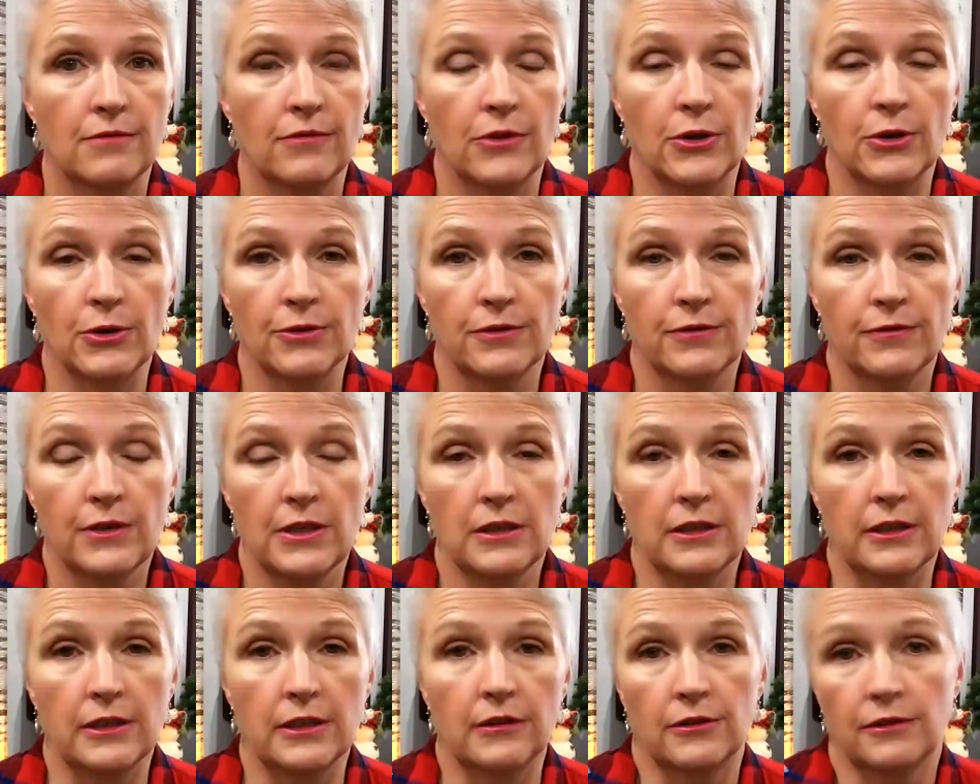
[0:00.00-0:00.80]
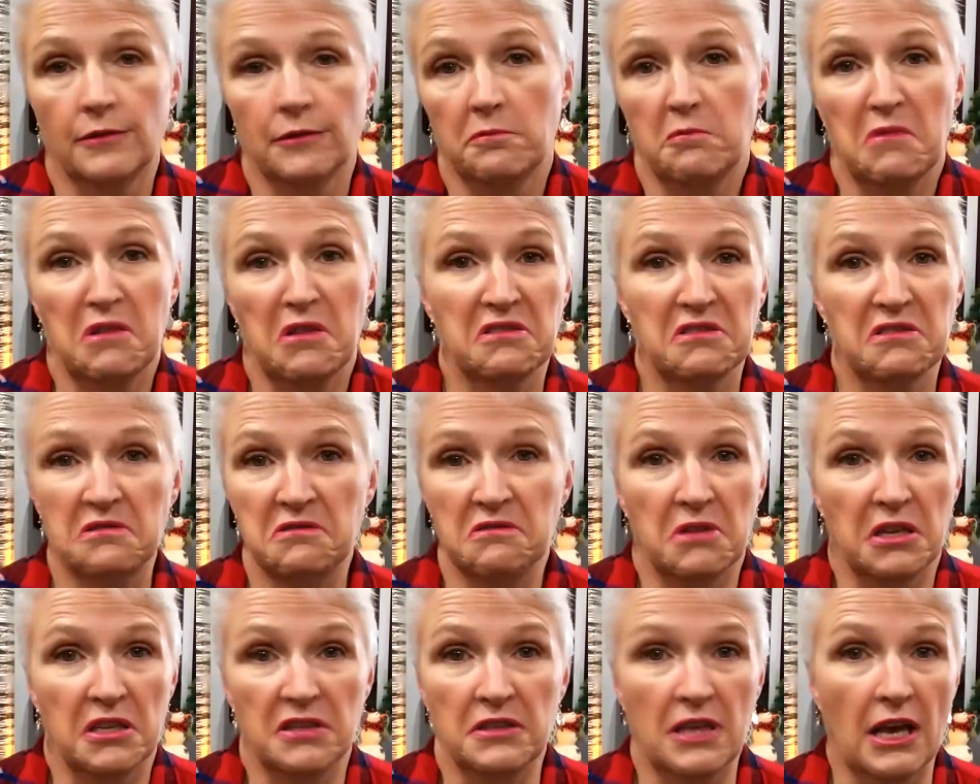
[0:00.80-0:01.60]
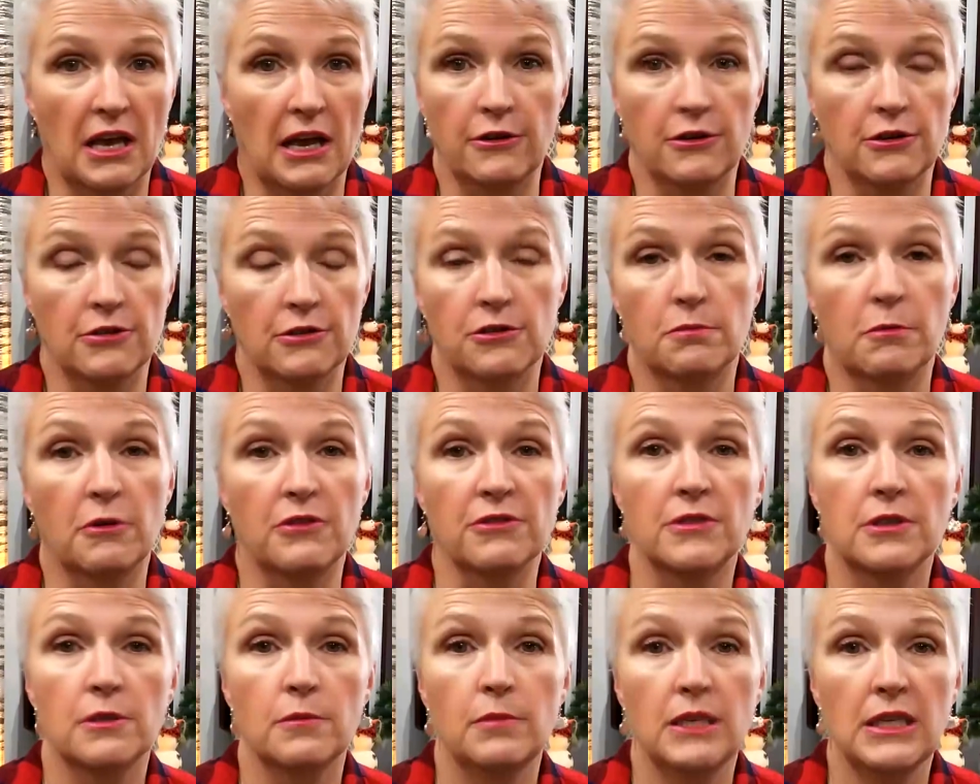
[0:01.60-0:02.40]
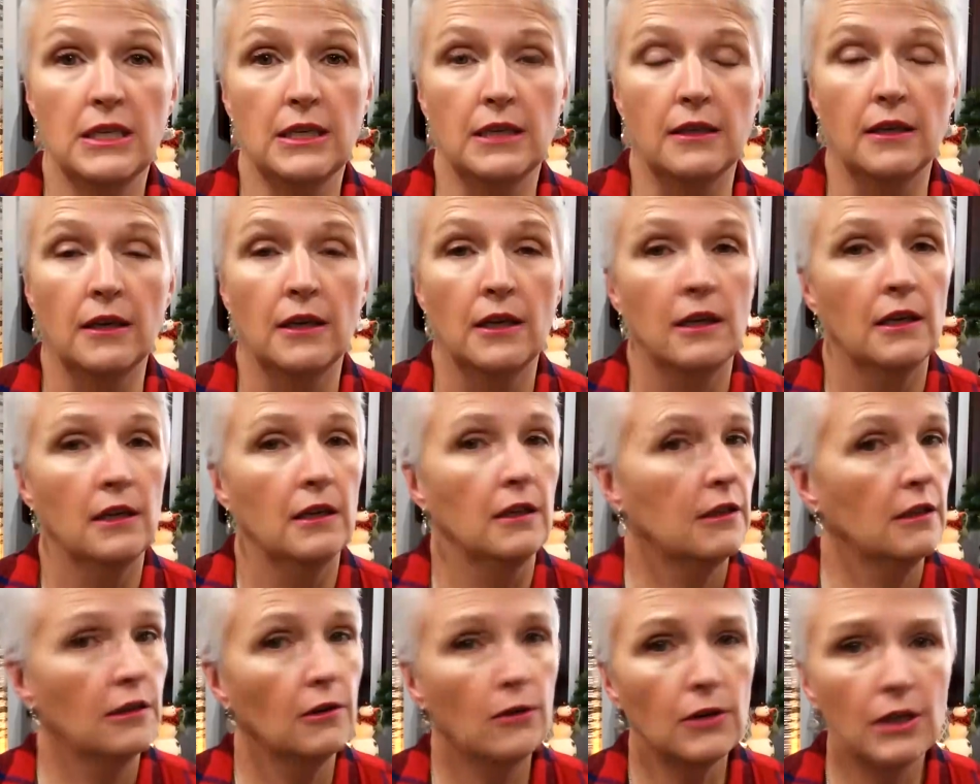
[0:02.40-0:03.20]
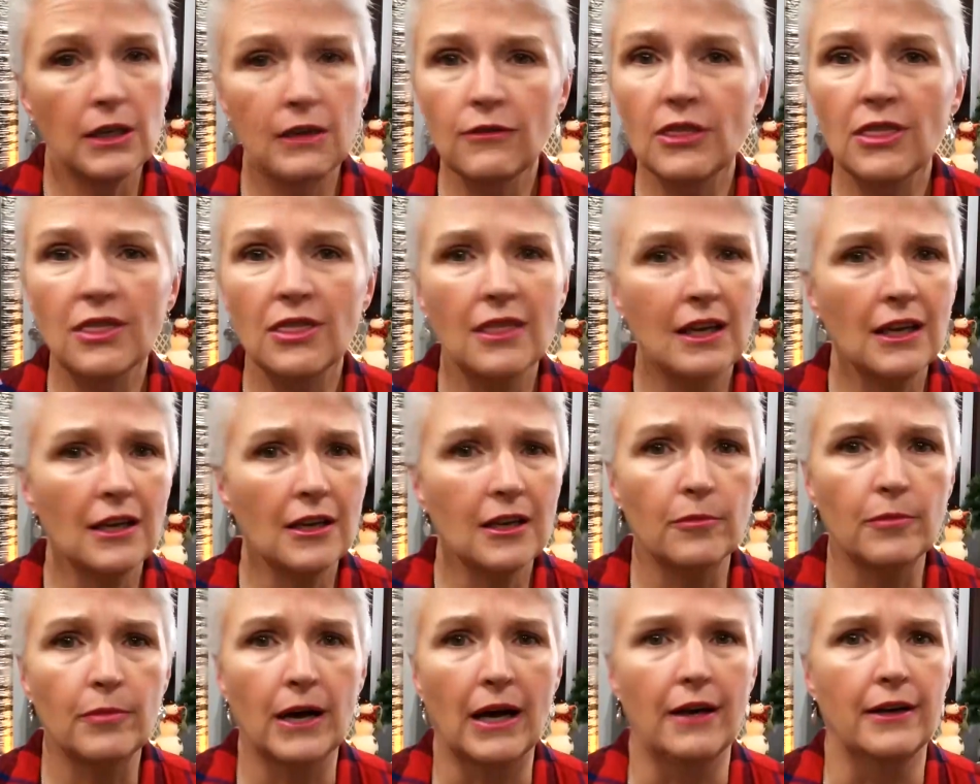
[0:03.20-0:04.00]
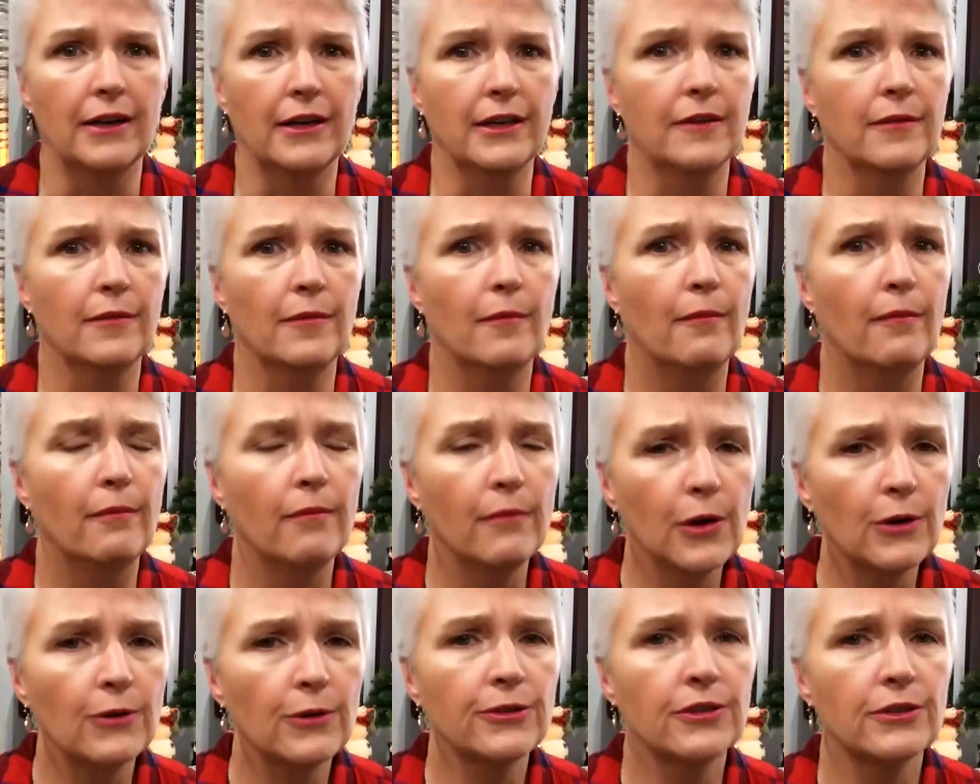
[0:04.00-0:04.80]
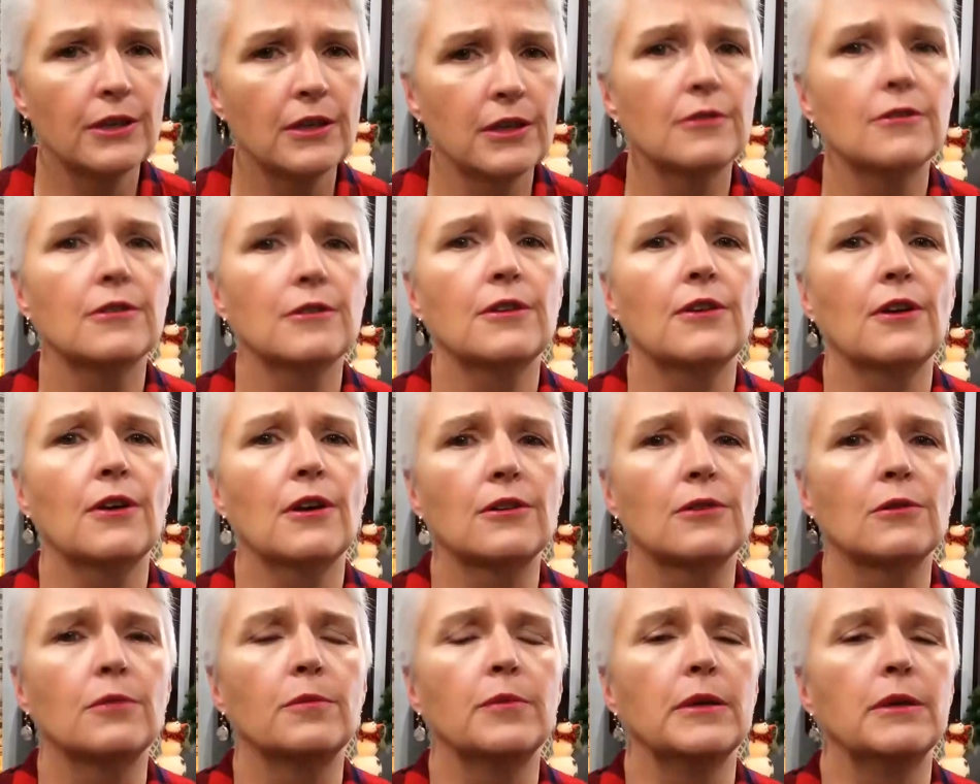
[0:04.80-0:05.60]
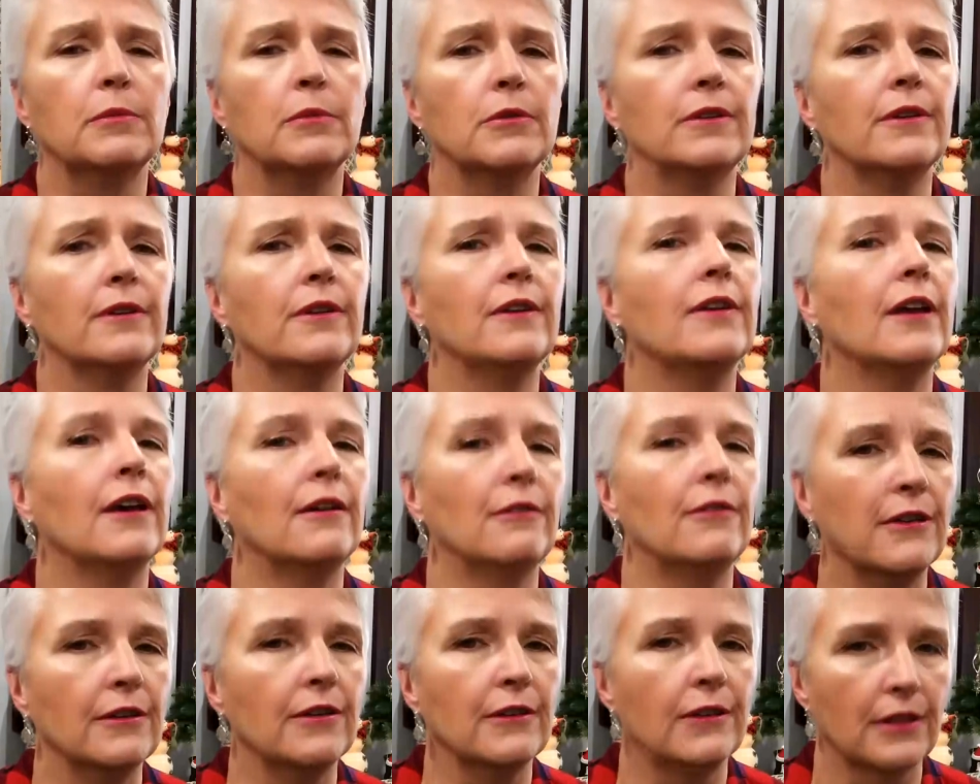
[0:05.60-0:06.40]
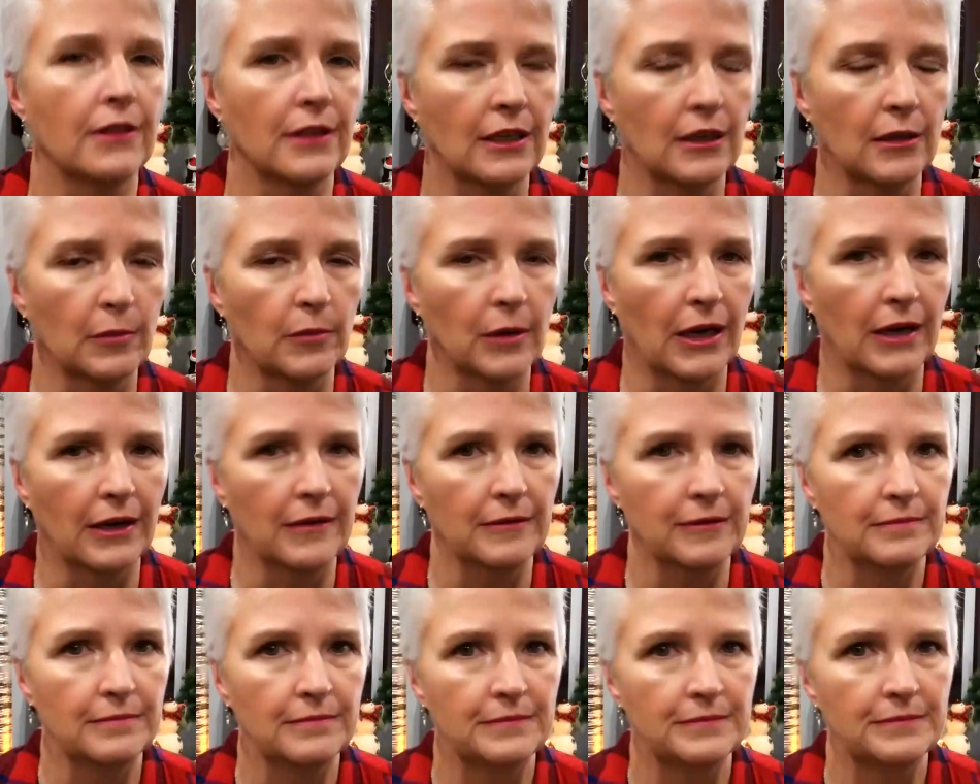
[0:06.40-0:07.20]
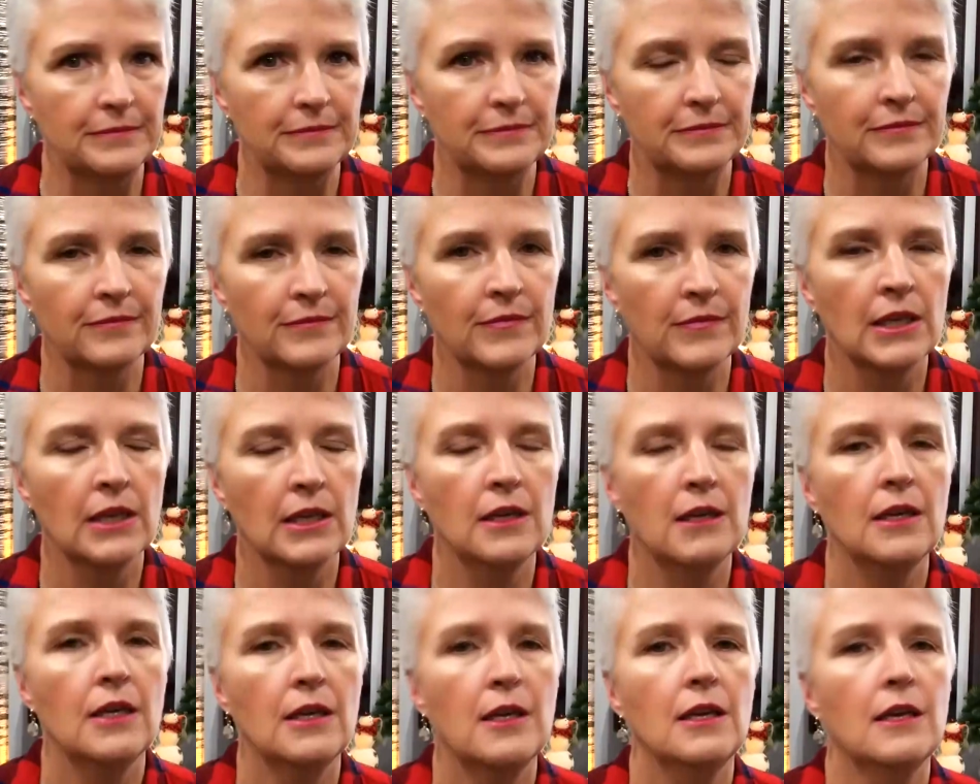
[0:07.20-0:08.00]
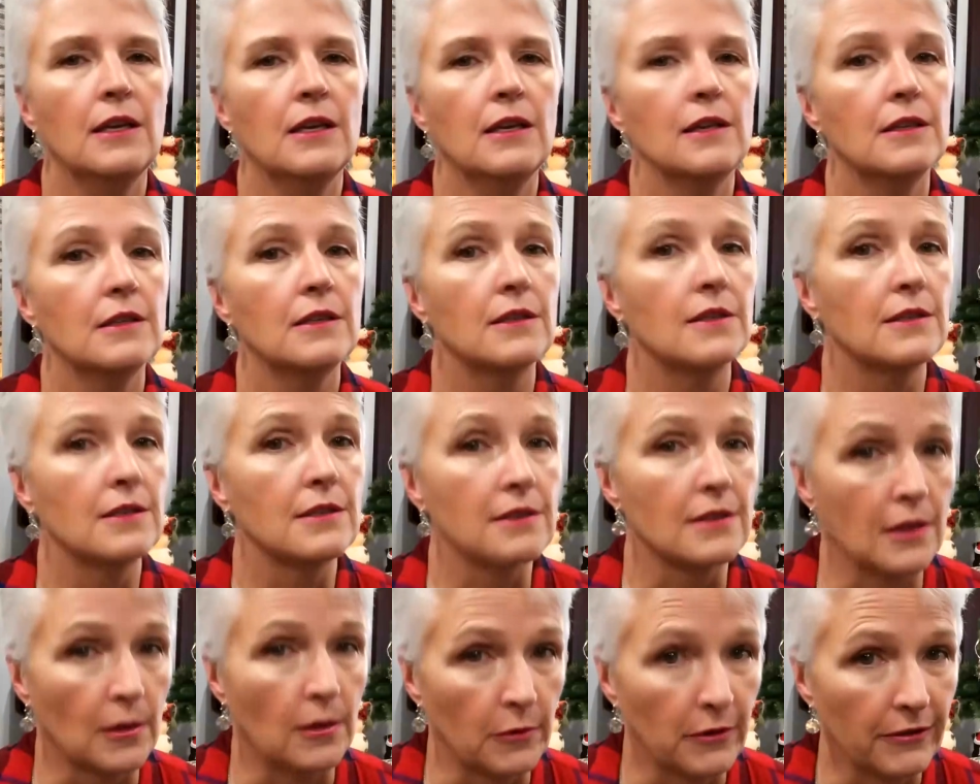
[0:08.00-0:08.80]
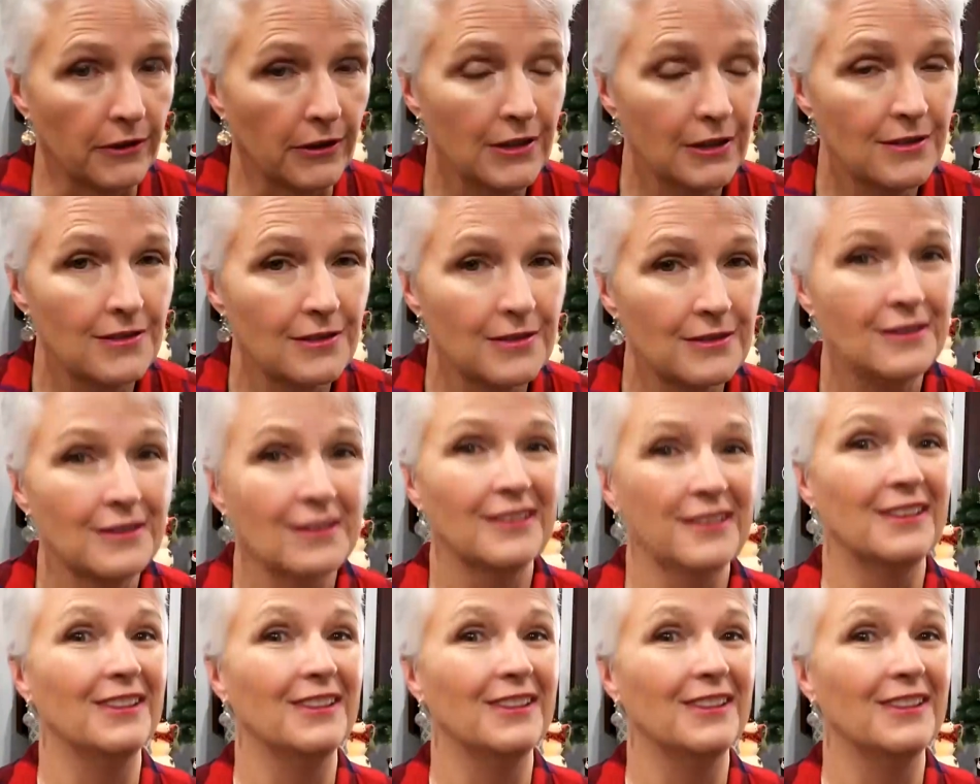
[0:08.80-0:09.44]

those feelings. It's how you're supposed to be. You don't even think about it. Most heterosexual people never even think about it. Some of us,